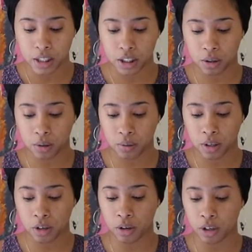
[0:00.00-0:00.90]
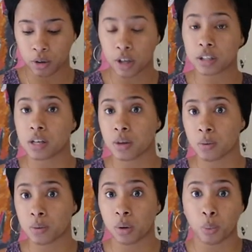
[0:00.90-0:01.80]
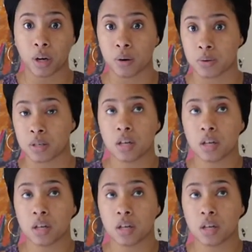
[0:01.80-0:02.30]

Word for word: She'll, you know, you look to the, the widows,